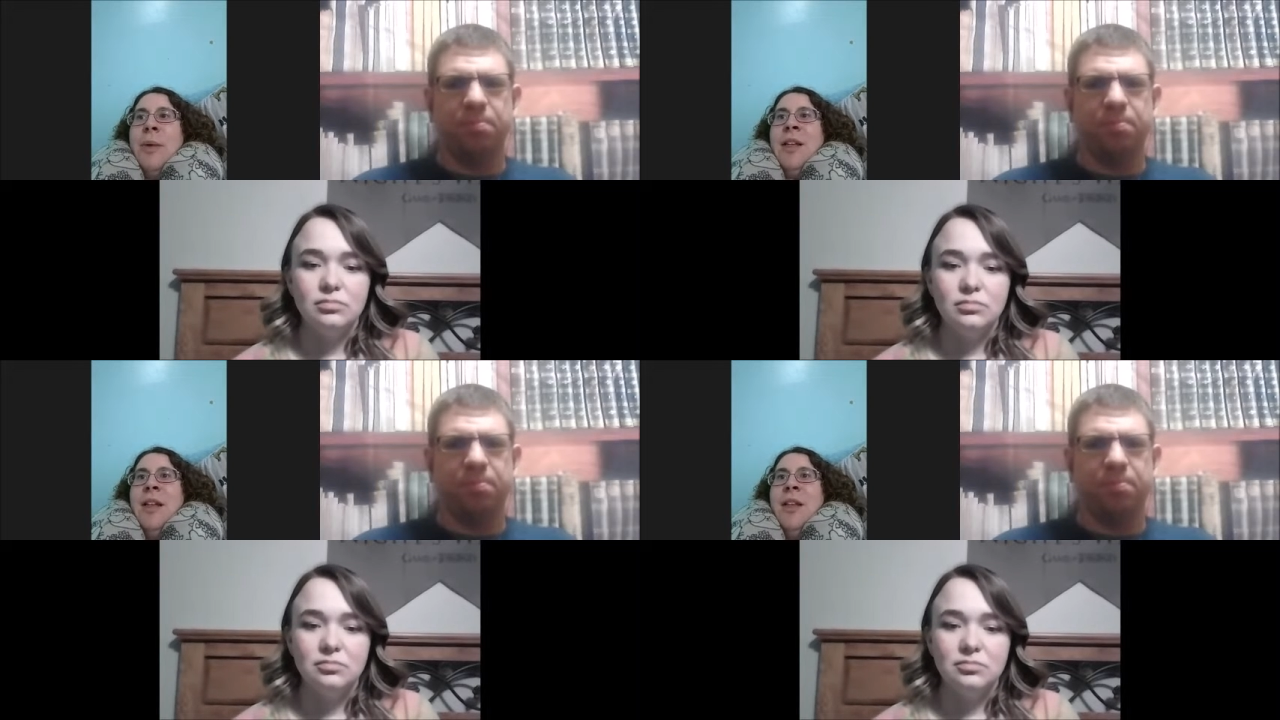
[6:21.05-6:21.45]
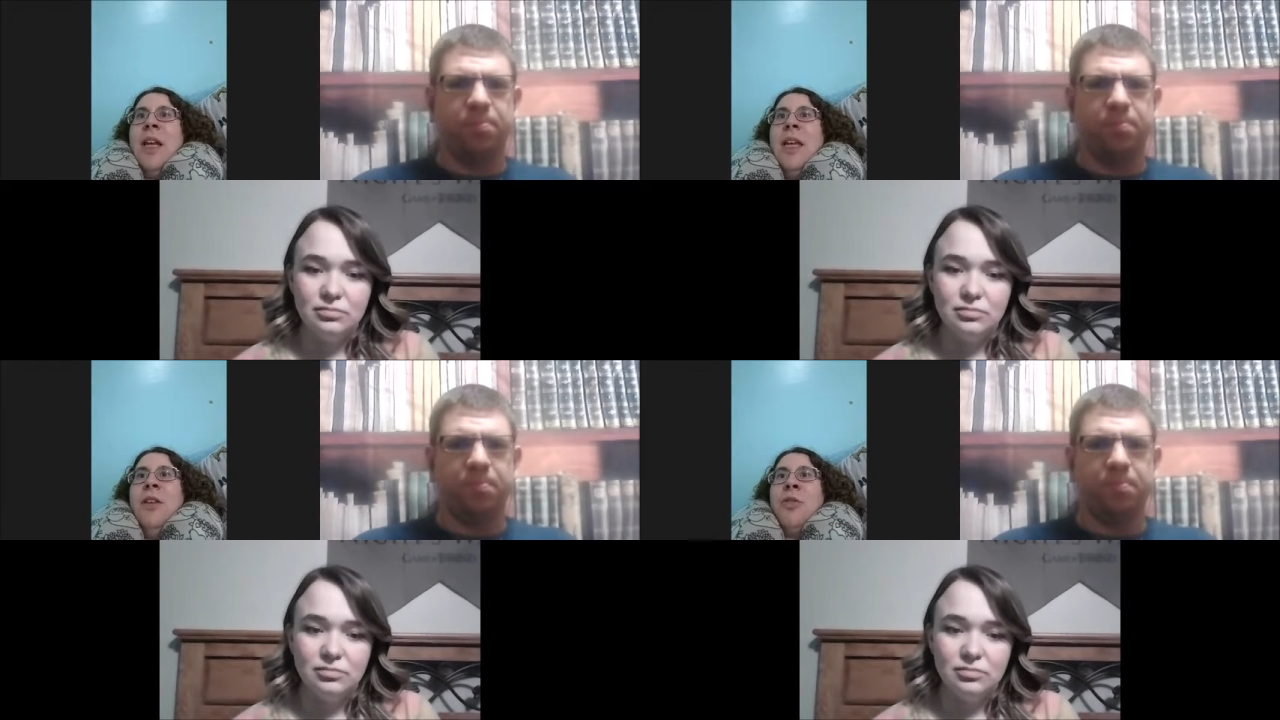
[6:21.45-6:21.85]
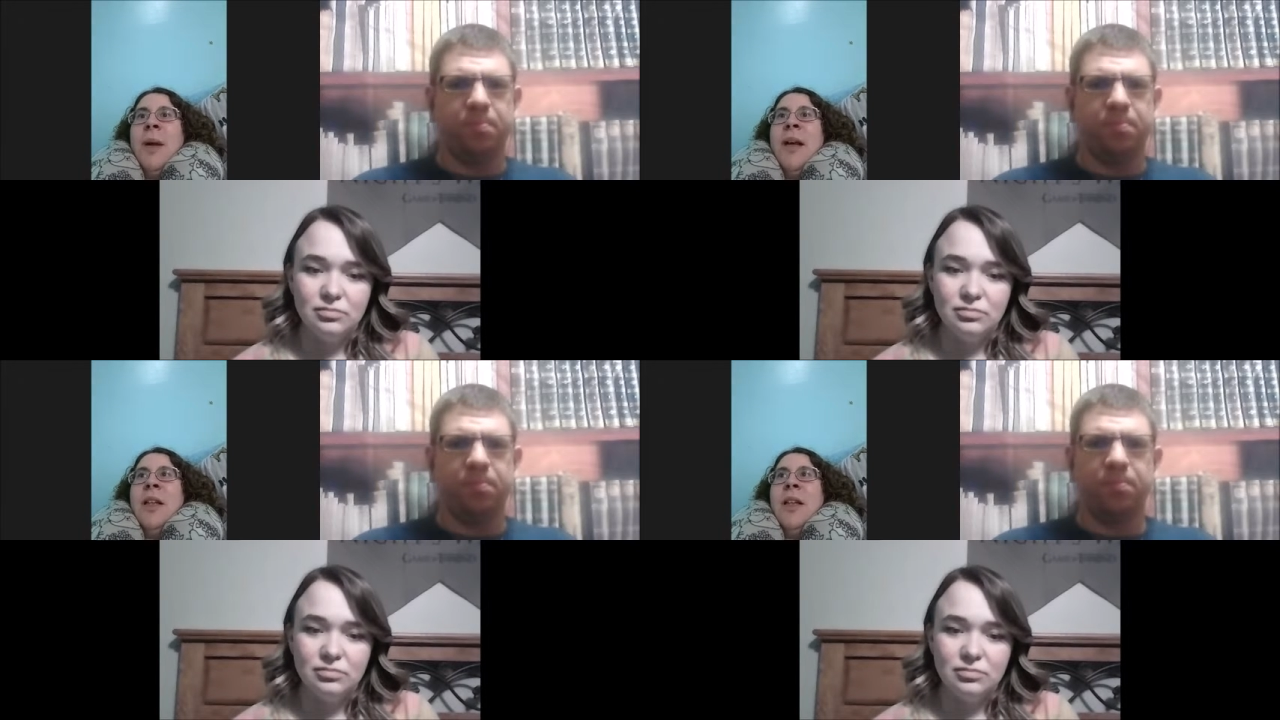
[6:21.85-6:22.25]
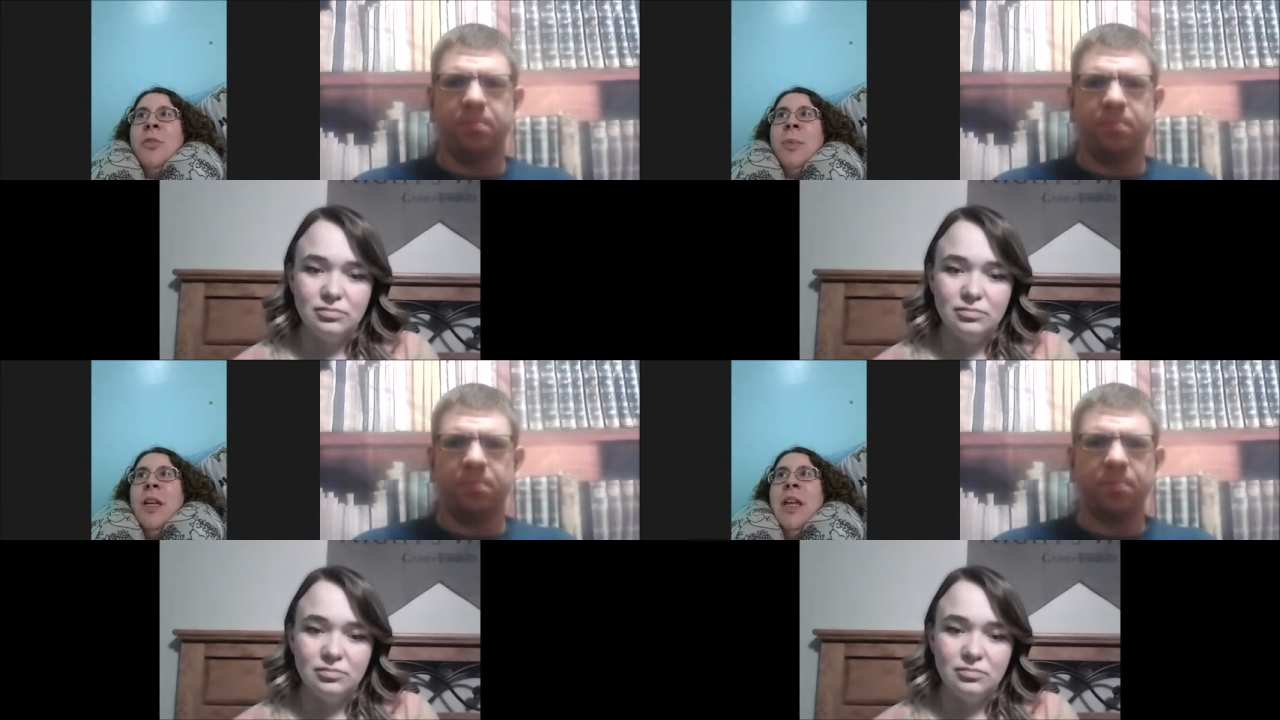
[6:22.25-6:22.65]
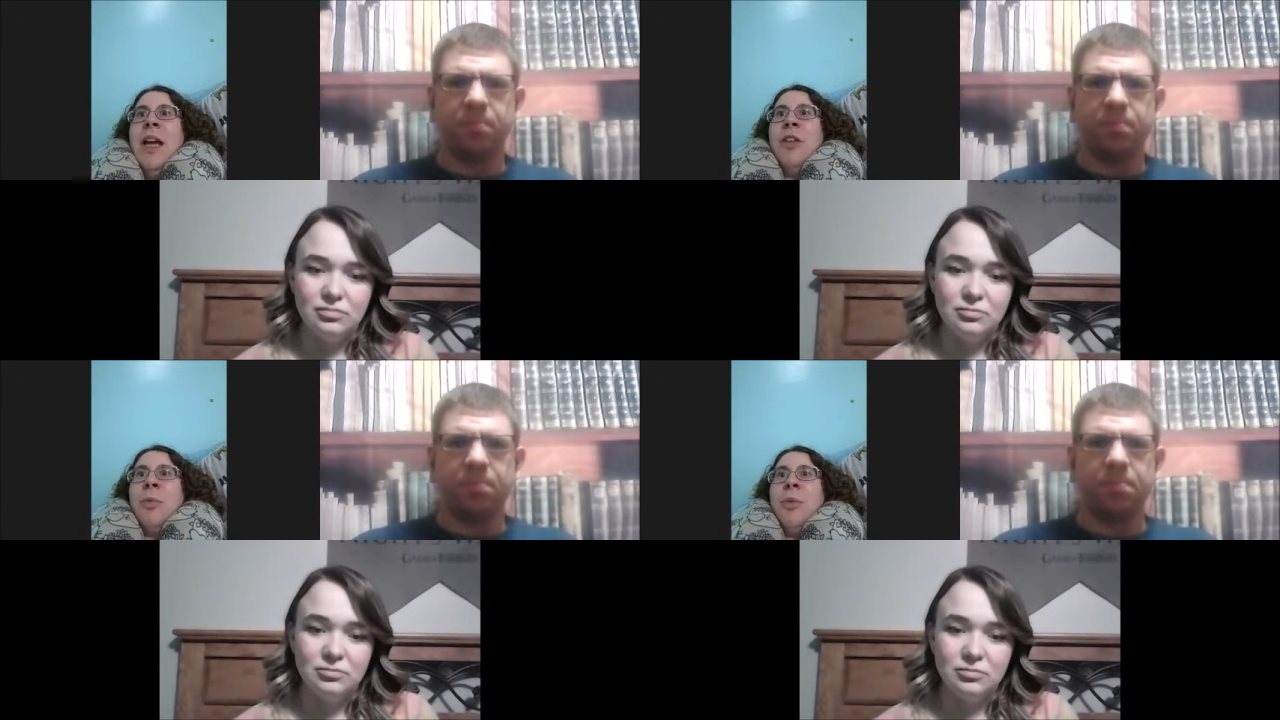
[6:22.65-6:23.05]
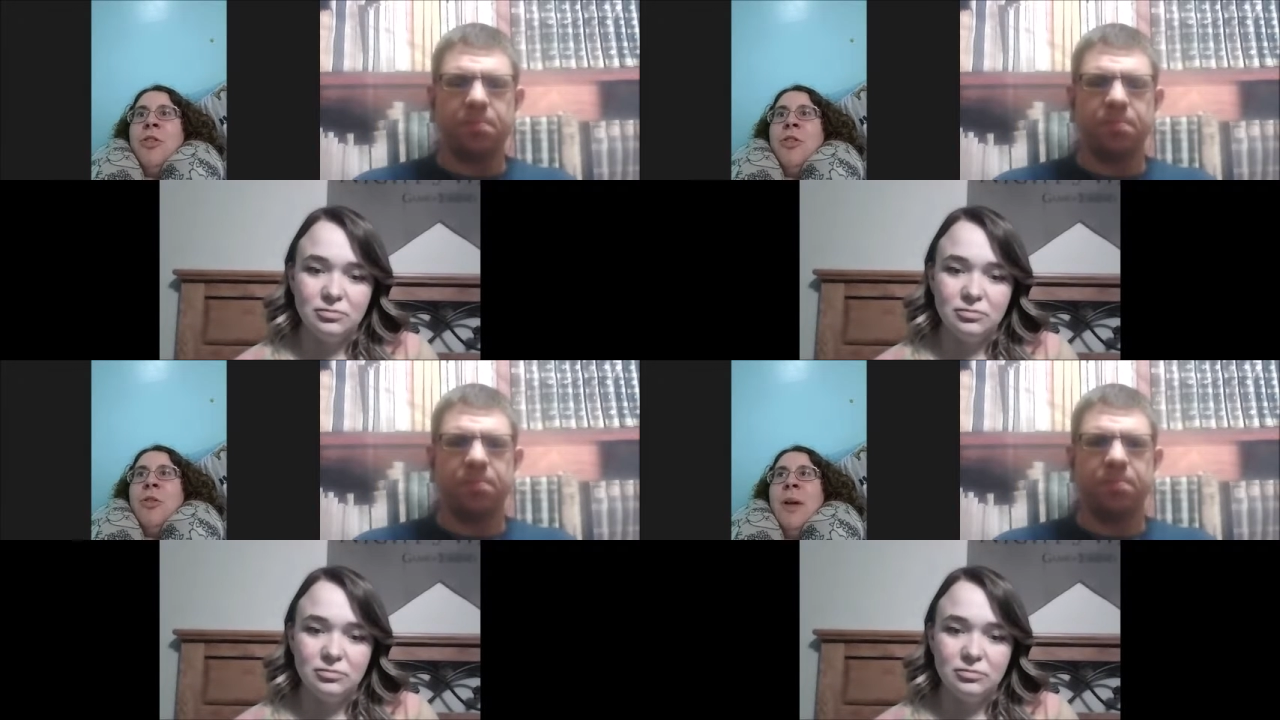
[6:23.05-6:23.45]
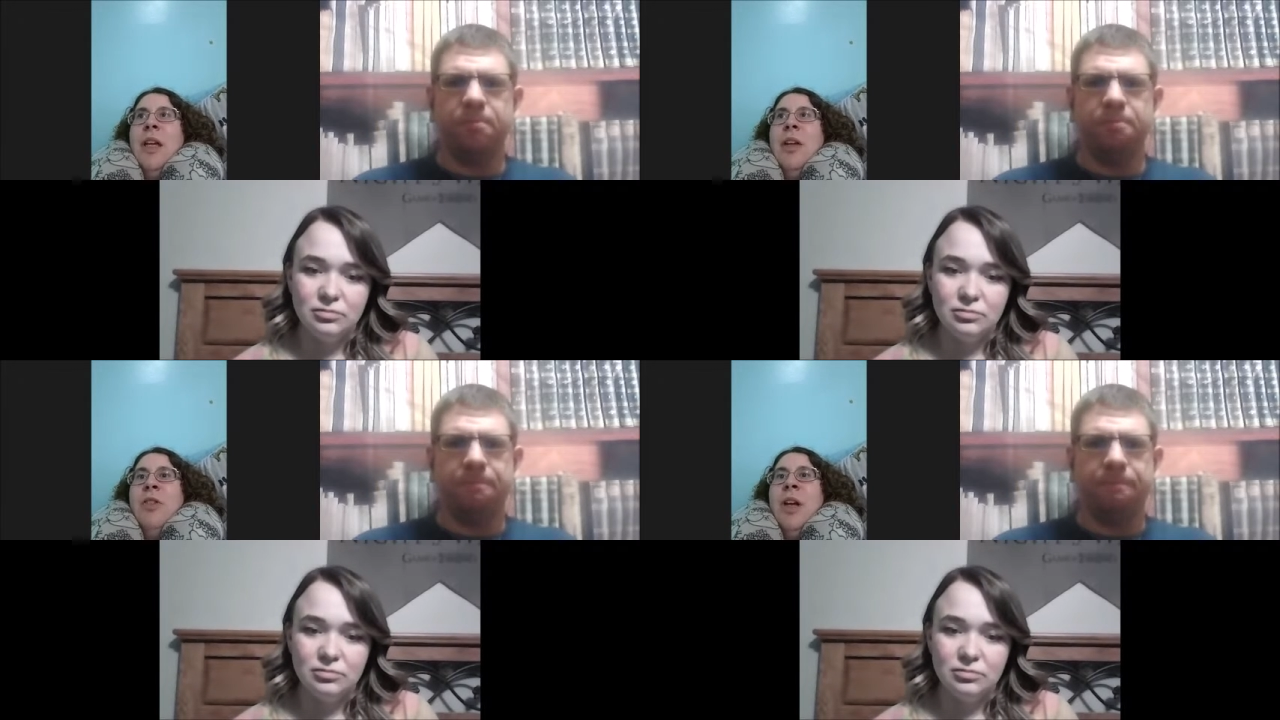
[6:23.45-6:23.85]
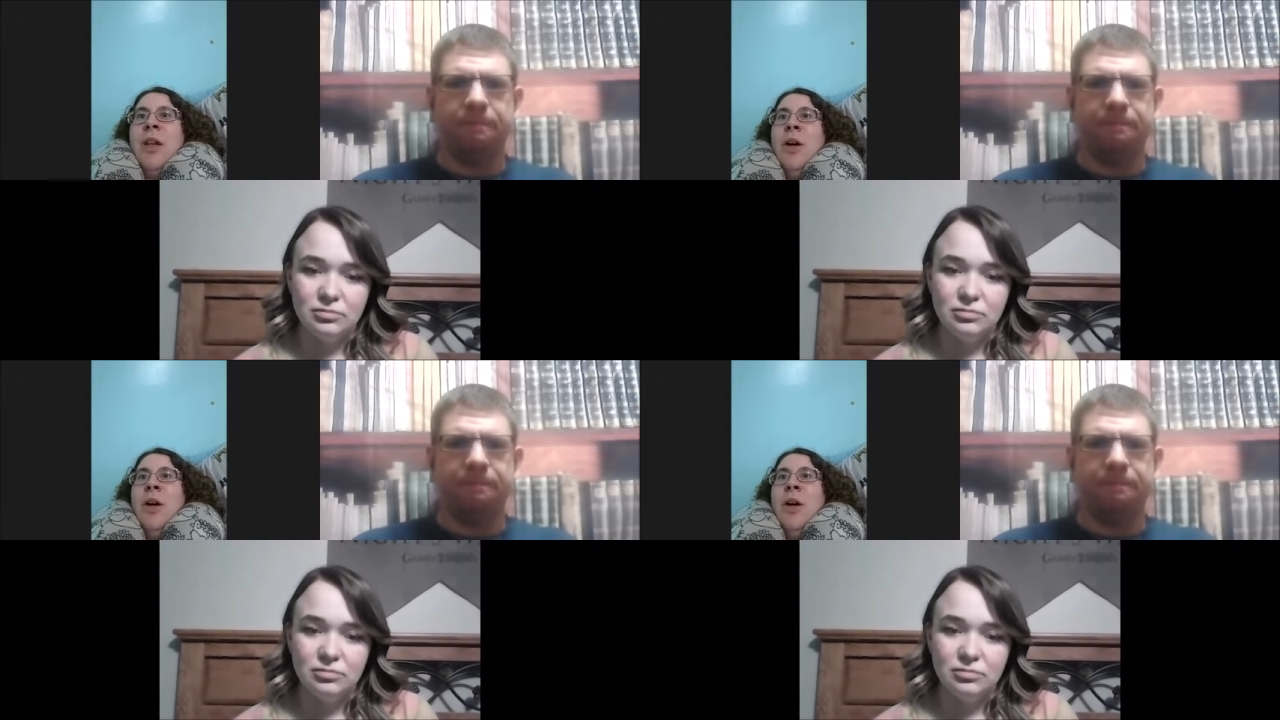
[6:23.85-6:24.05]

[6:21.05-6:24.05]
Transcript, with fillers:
Speaker 1: reckless. Like he's reckless, but he has restraint. He's not